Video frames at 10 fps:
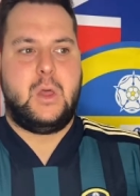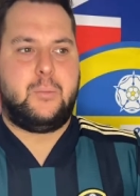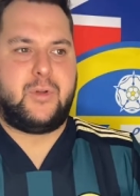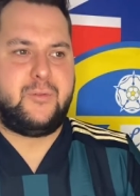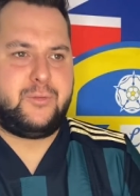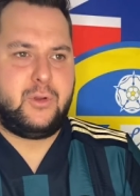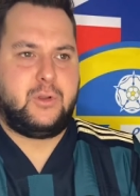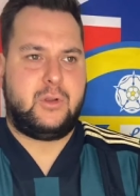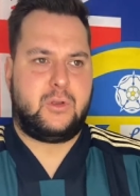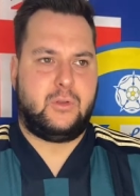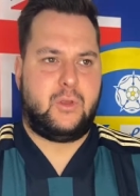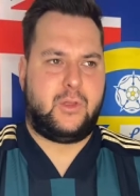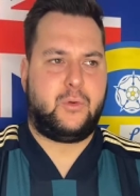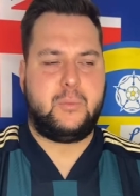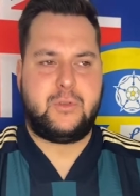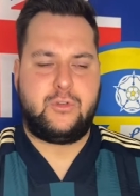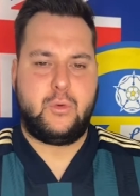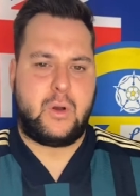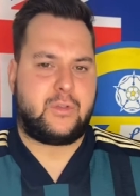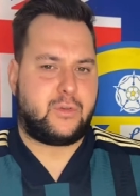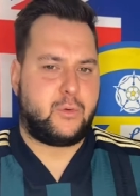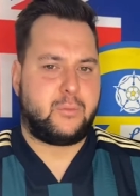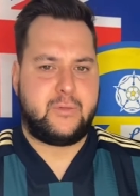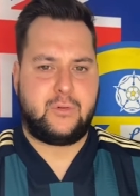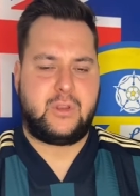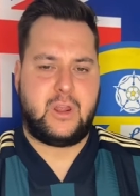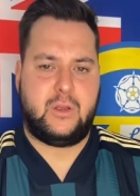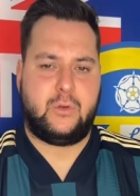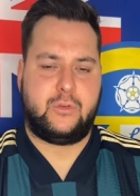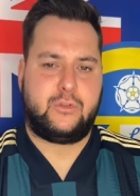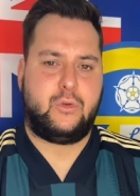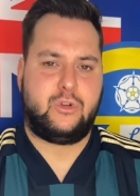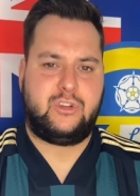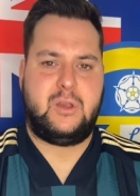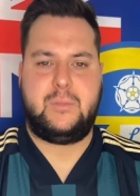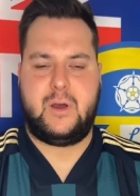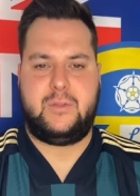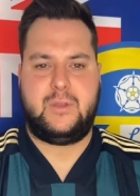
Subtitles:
Brentford, I thought it'd be 2-1 because I thought Brentford would get on the score sheet, but I